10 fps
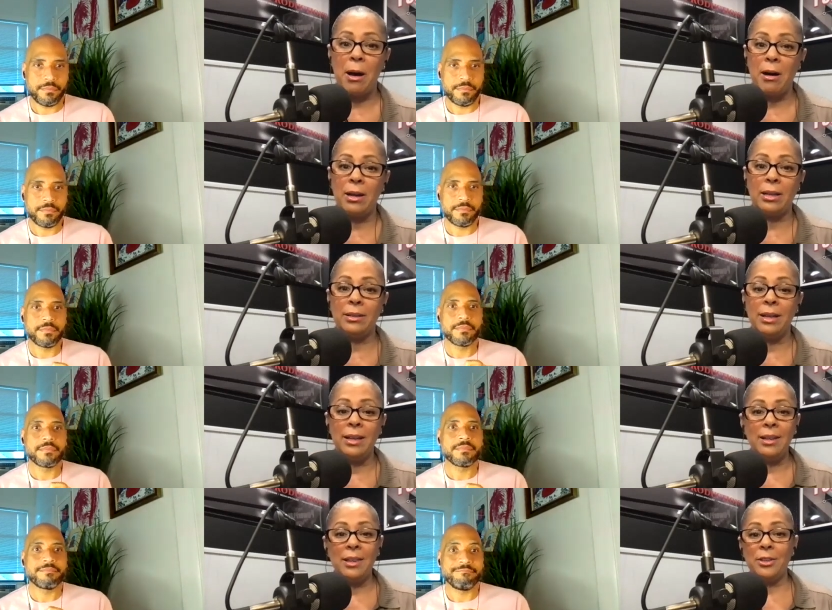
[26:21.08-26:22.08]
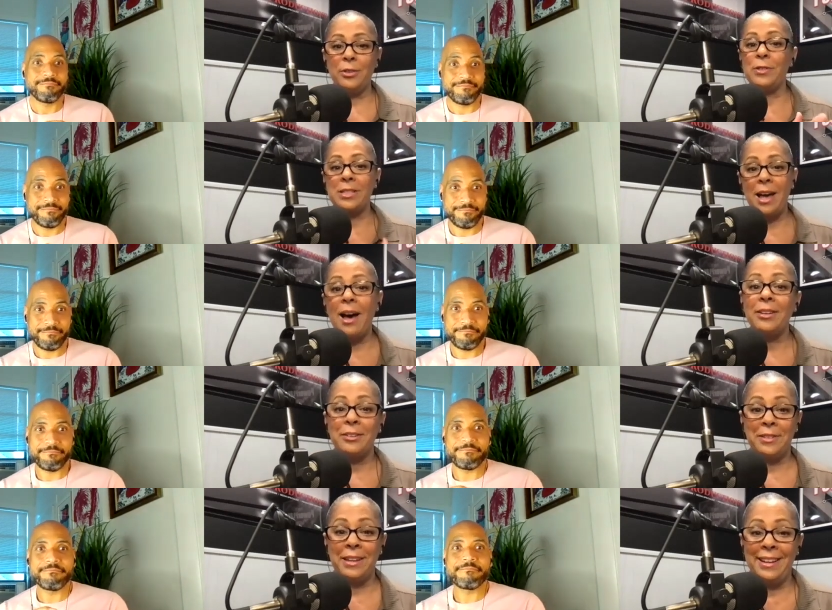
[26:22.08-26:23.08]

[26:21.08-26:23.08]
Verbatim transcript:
Speaker 1: on the facade of the